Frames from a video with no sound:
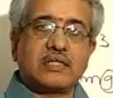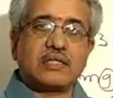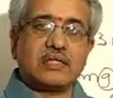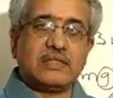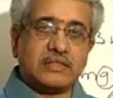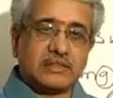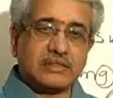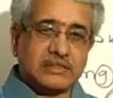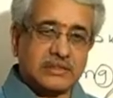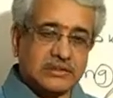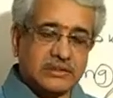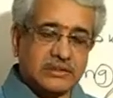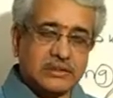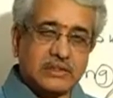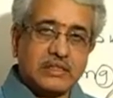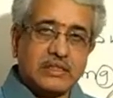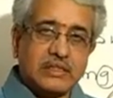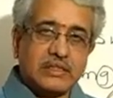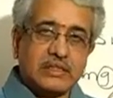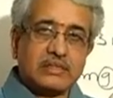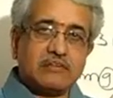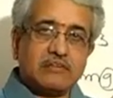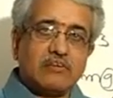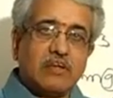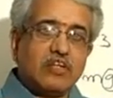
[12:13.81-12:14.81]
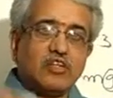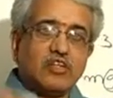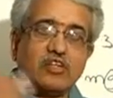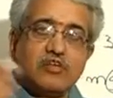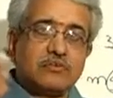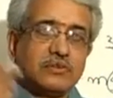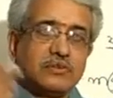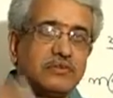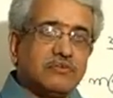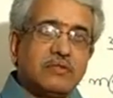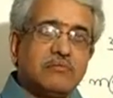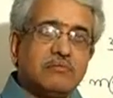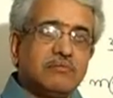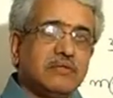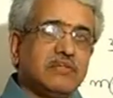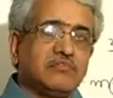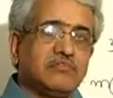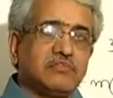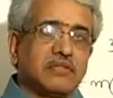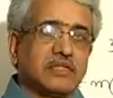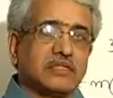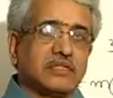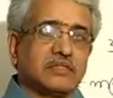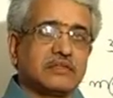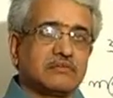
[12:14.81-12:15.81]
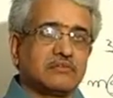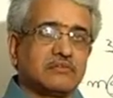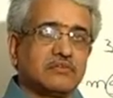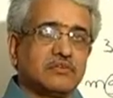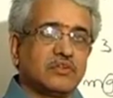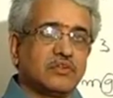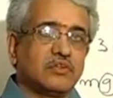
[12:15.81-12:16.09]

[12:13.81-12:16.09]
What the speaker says: conditions, the value of G will be different.